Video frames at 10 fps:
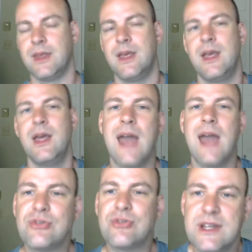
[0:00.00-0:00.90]

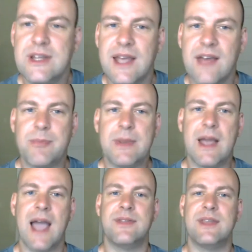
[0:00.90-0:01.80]
Naturally, the
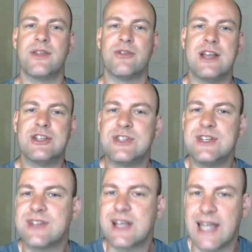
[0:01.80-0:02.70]
FBI and the other
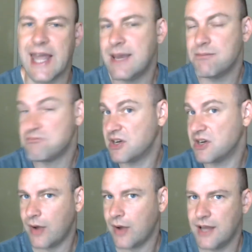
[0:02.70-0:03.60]
agencies claim they're
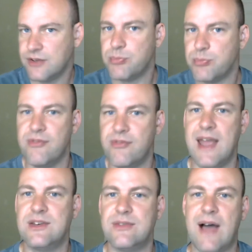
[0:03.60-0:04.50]
trying to
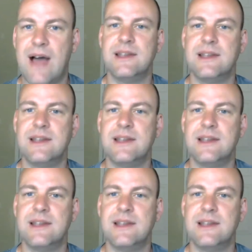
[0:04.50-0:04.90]
prevent violence,